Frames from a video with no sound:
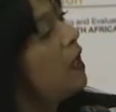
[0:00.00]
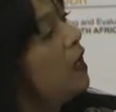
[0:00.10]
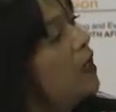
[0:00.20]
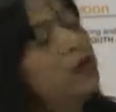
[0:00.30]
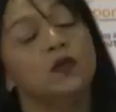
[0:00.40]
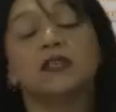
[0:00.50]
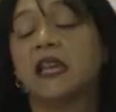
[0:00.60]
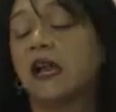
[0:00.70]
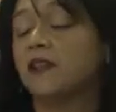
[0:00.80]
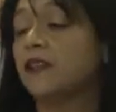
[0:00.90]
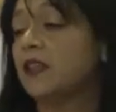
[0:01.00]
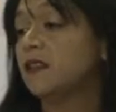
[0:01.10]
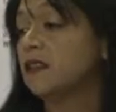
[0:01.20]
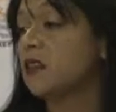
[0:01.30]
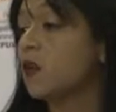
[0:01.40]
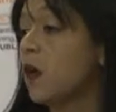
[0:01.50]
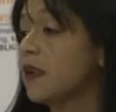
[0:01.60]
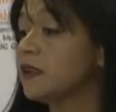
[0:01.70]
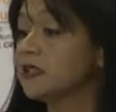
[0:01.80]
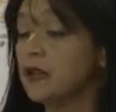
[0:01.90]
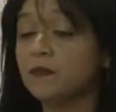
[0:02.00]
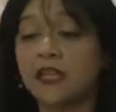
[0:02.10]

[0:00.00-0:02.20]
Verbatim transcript: uh, user out there that requires some